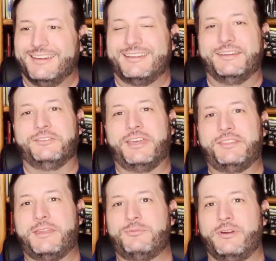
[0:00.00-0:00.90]
Because at
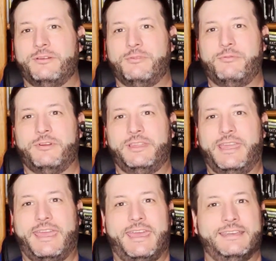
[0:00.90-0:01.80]
that point, we really
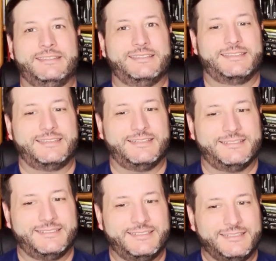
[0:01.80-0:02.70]
hadn't
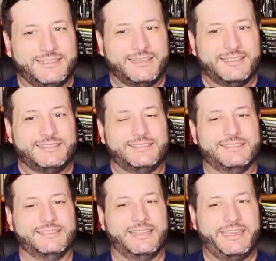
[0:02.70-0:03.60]
gotten
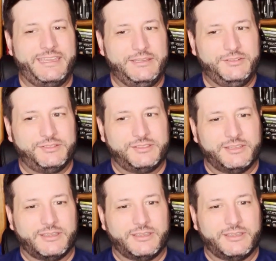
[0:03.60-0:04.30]
delays